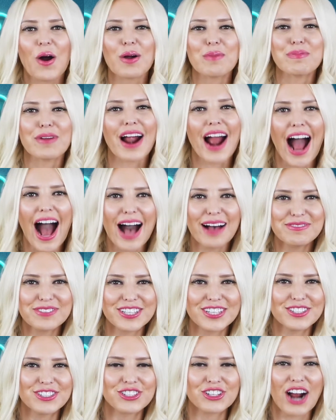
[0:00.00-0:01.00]
Or perhaps
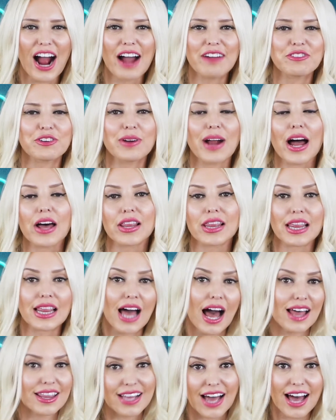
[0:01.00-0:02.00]
you drive around
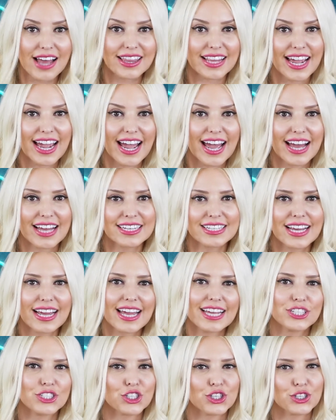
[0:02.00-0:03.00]
La La Land
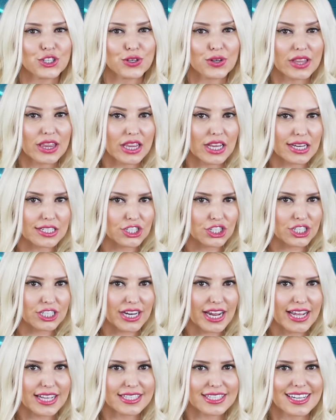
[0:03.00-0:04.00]
to your lunch
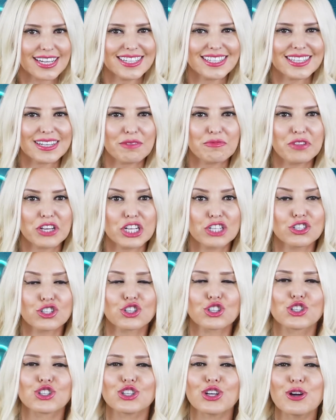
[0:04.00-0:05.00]
dates in something
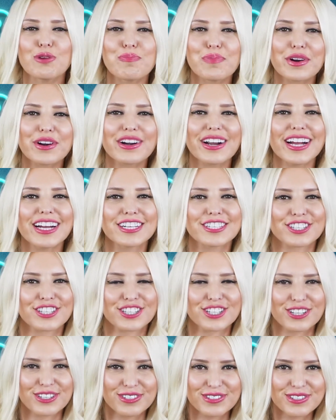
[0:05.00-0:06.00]
super
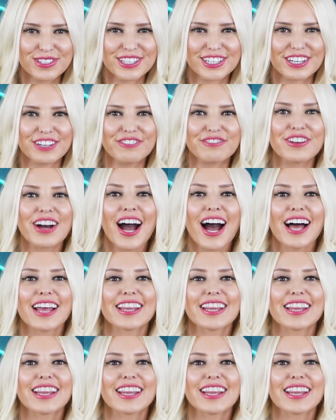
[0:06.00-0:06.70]
exclusive